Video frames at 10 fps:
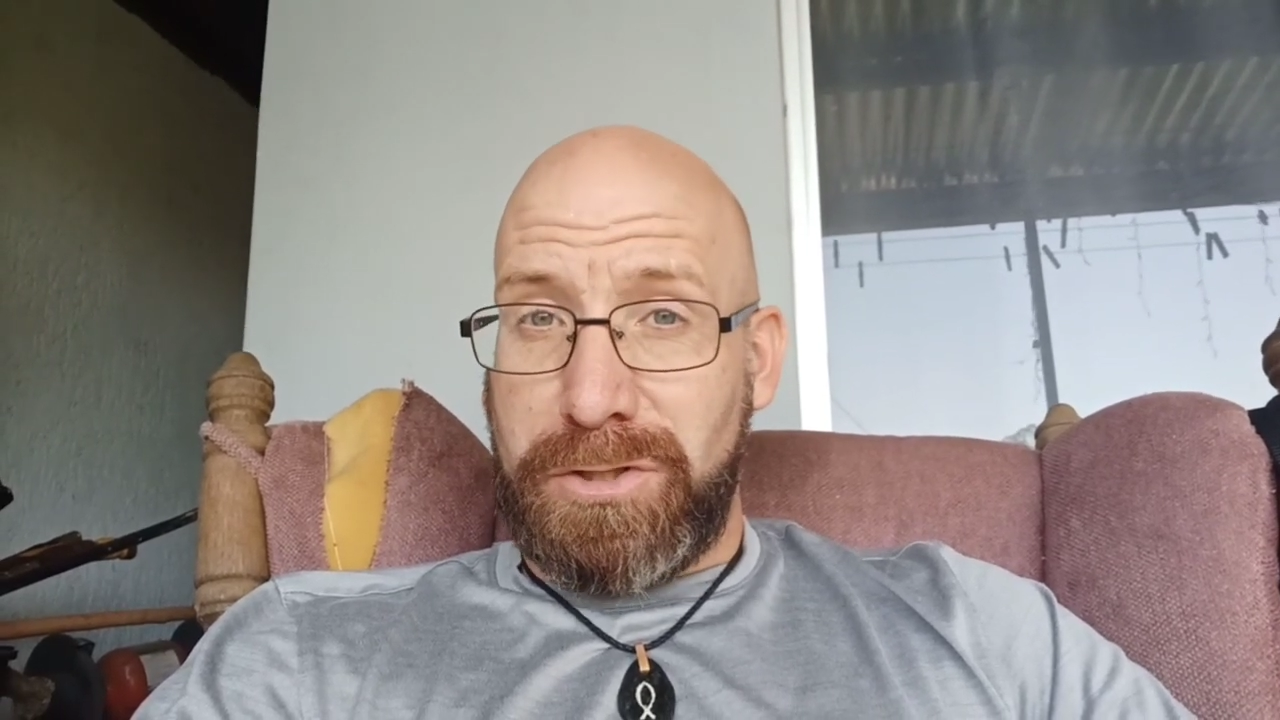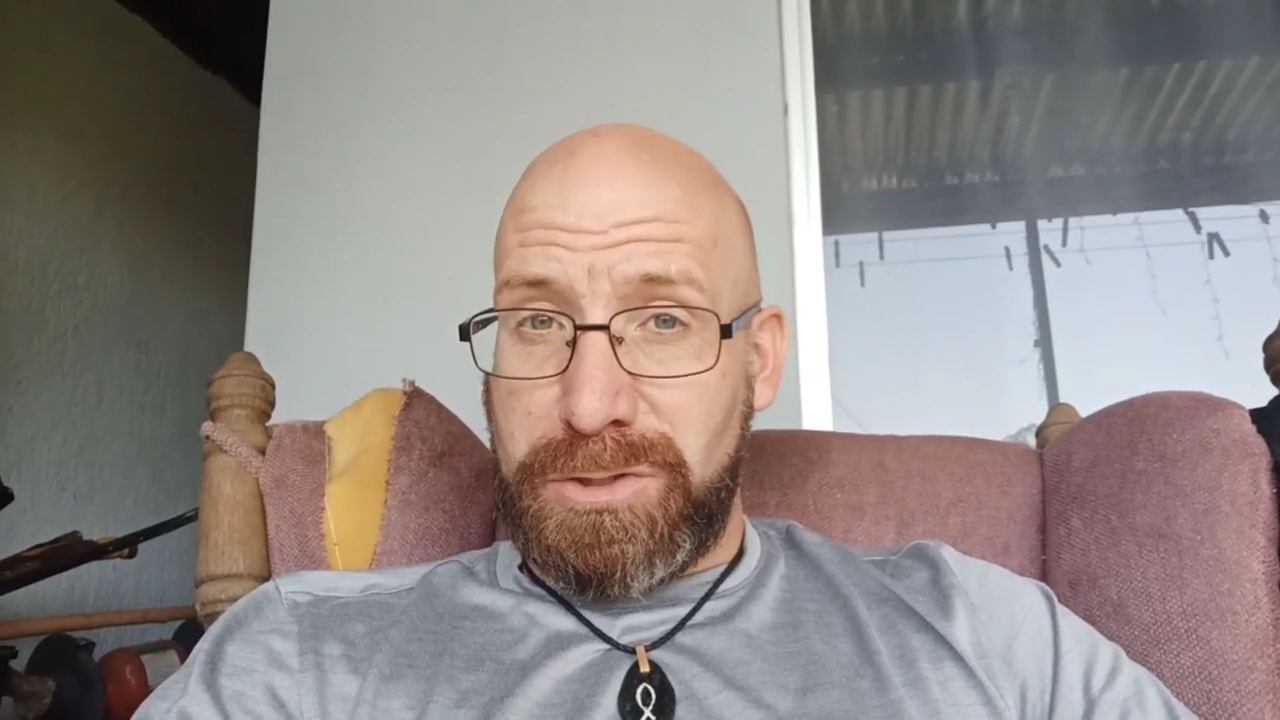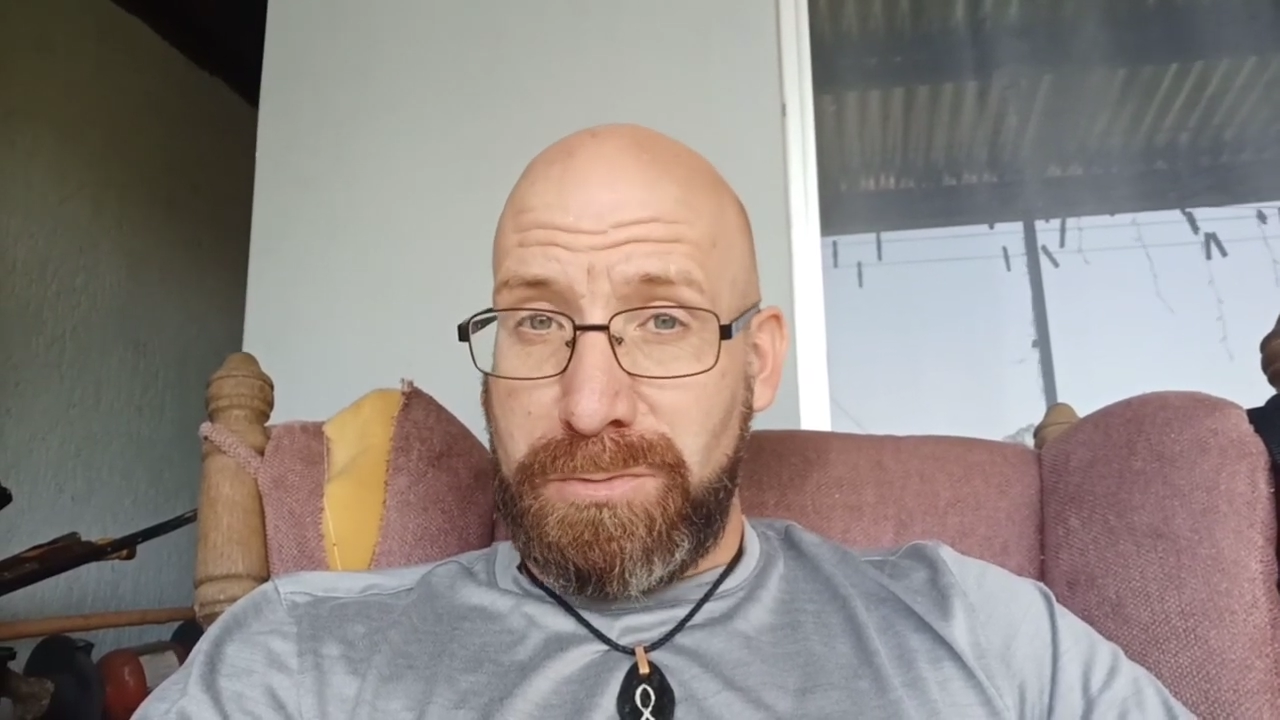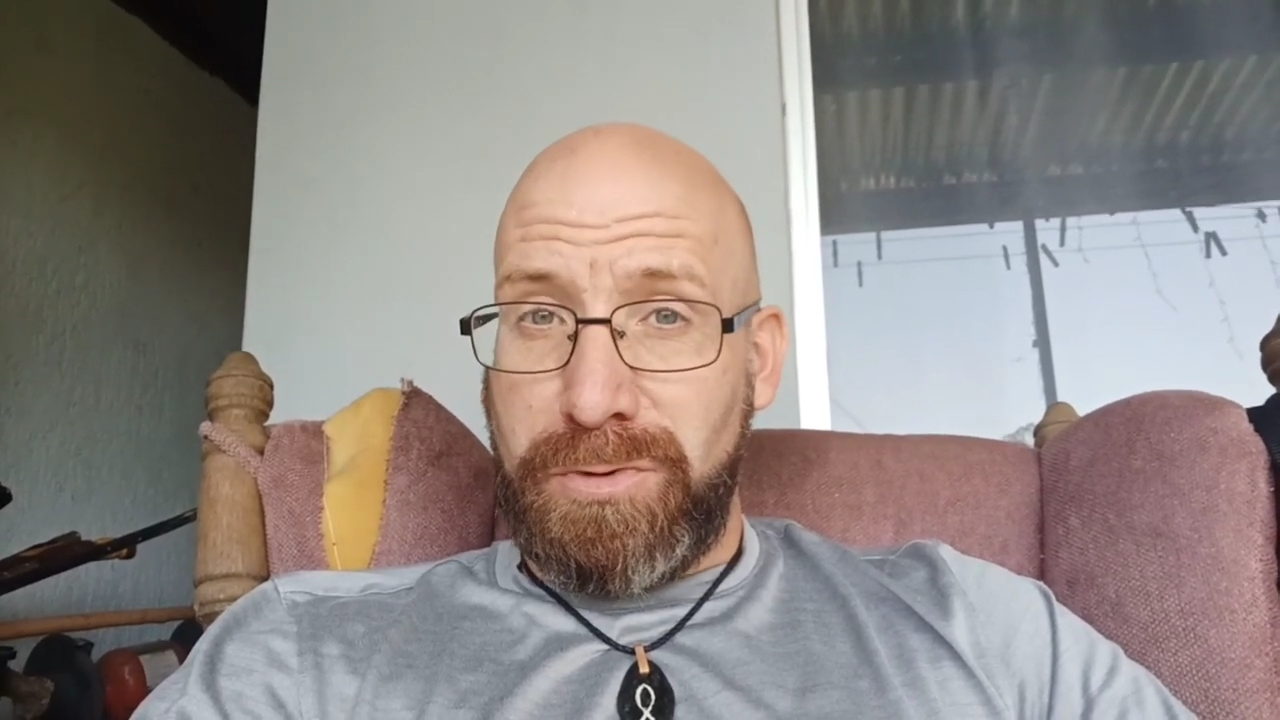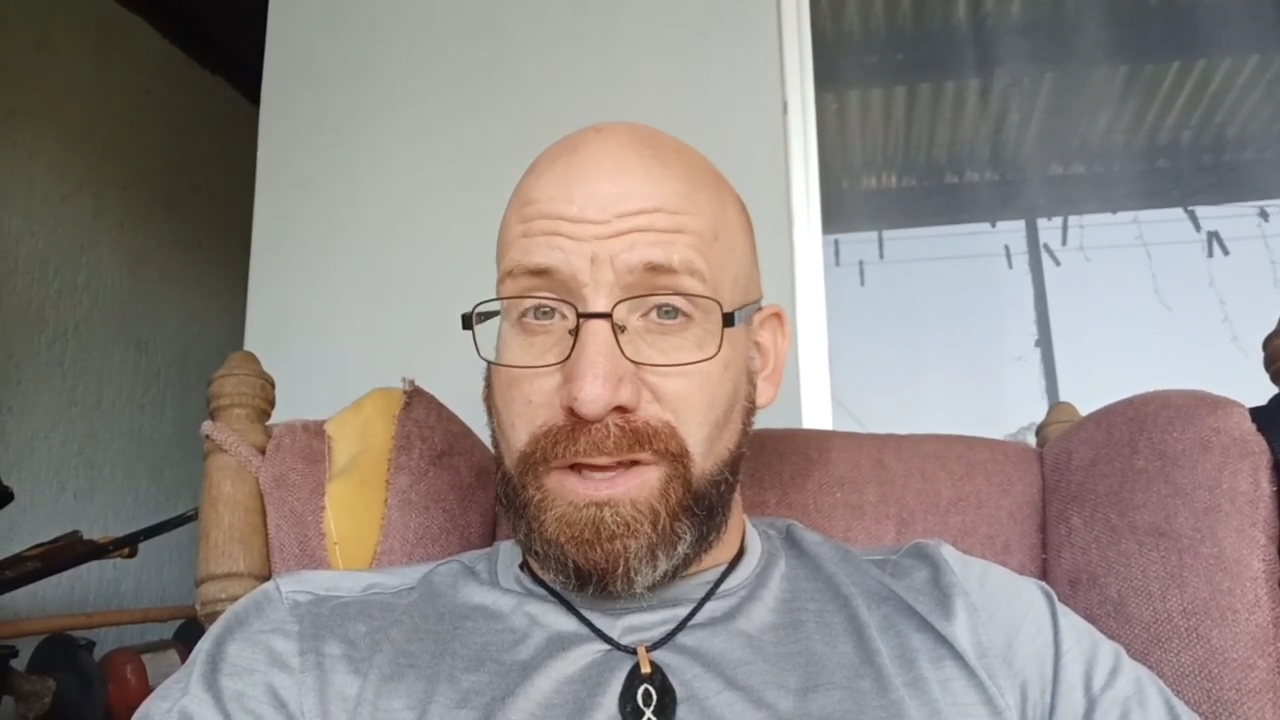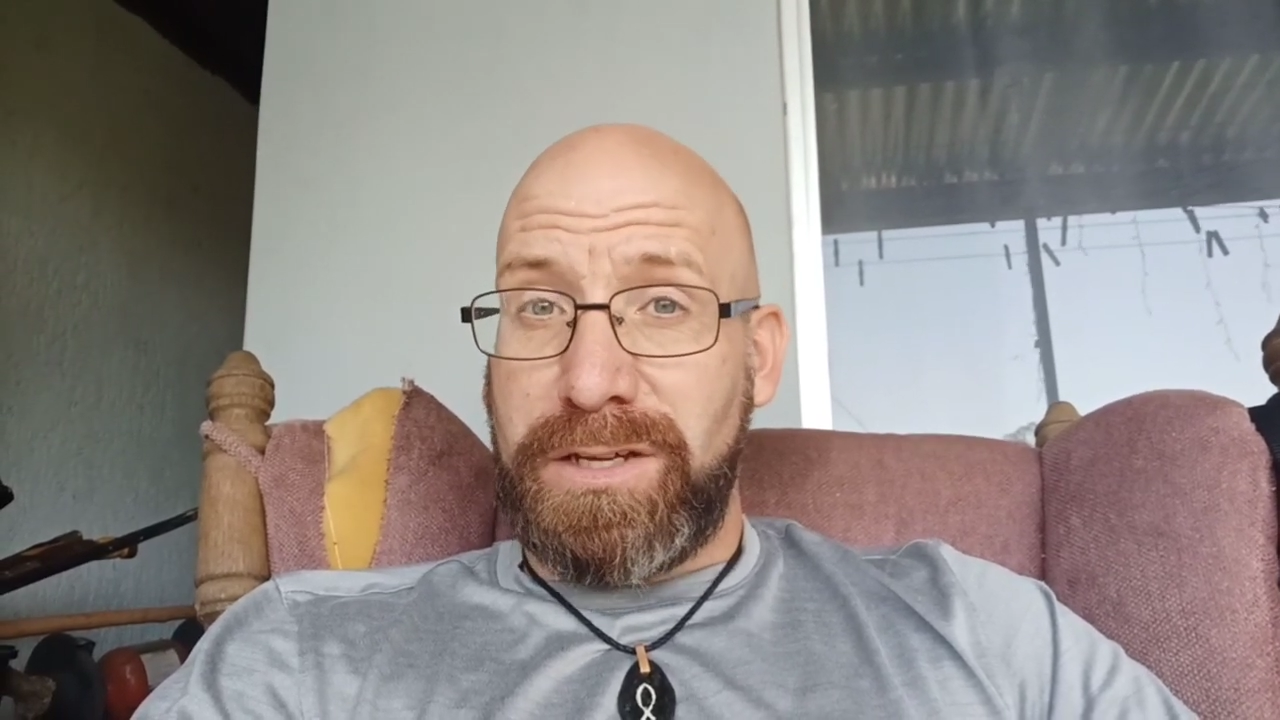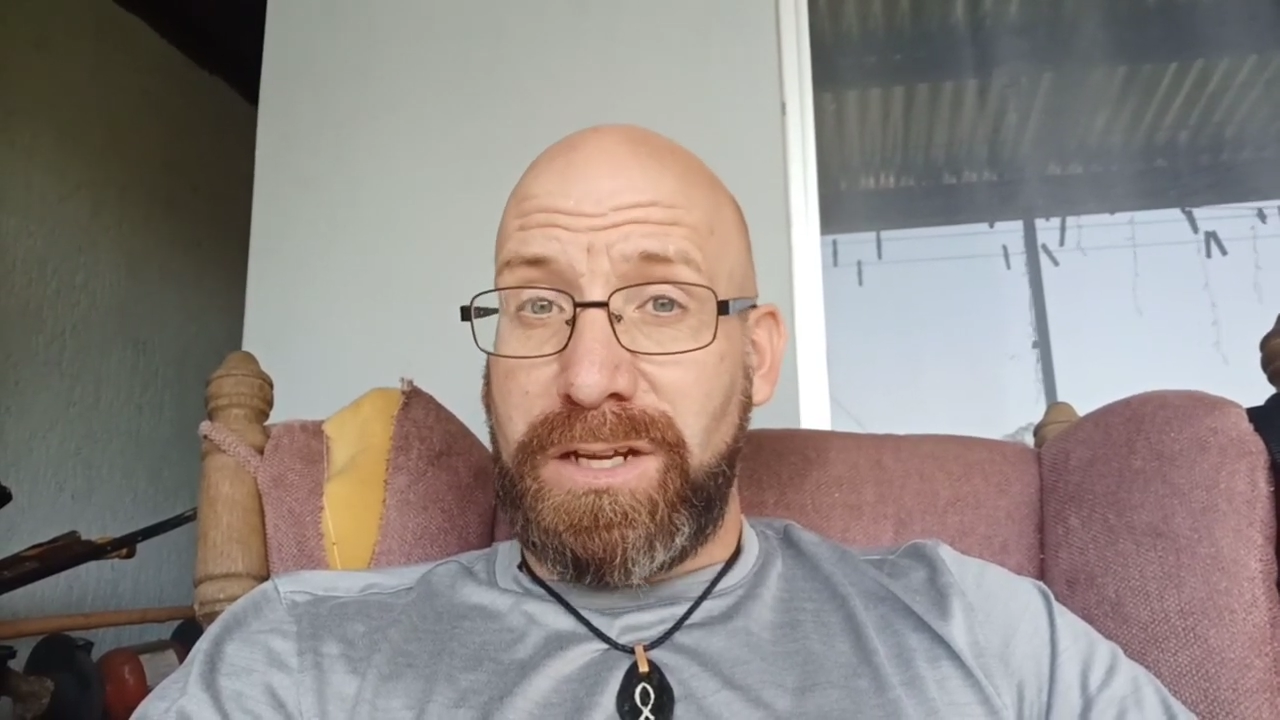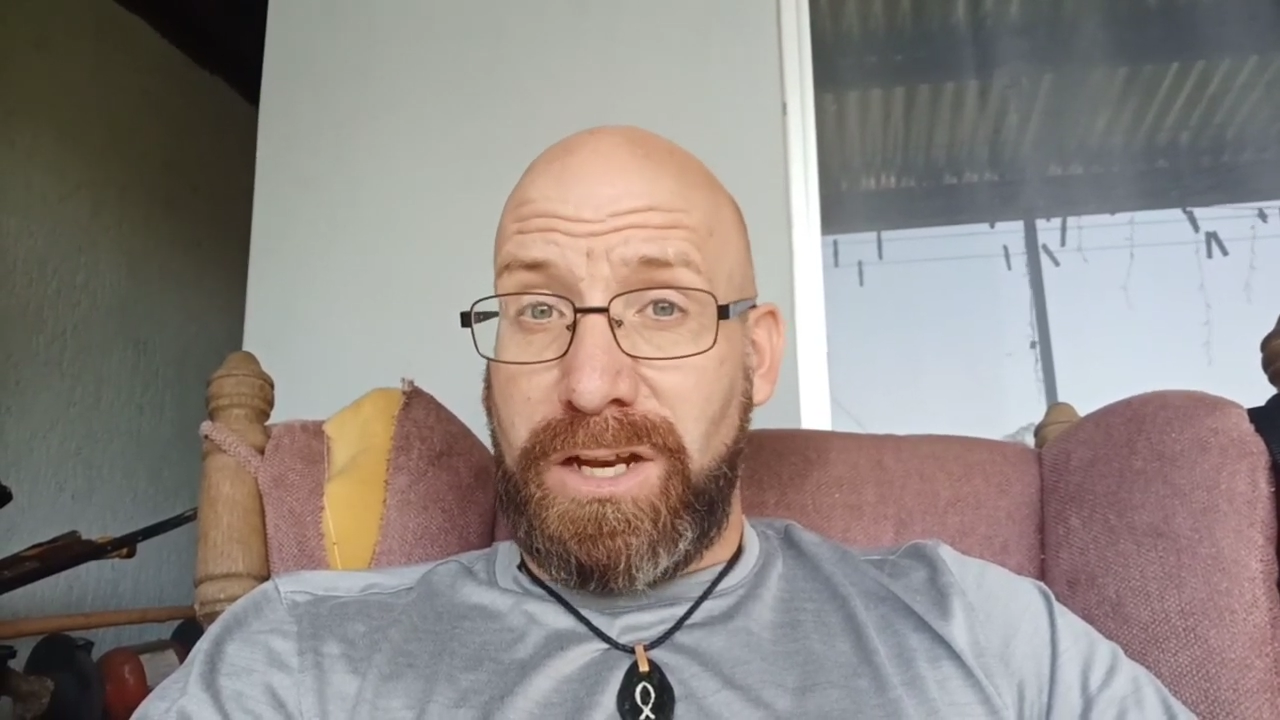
to smooth out